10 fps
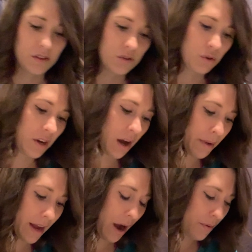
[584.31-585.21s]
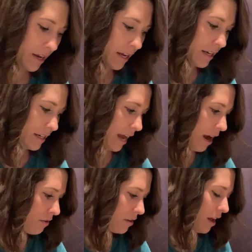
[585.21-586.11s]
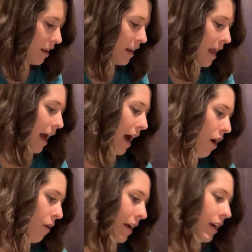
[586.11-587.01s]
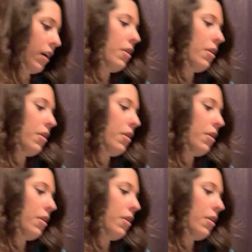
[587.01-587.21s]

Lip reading: So I got my hour hand down, and now I can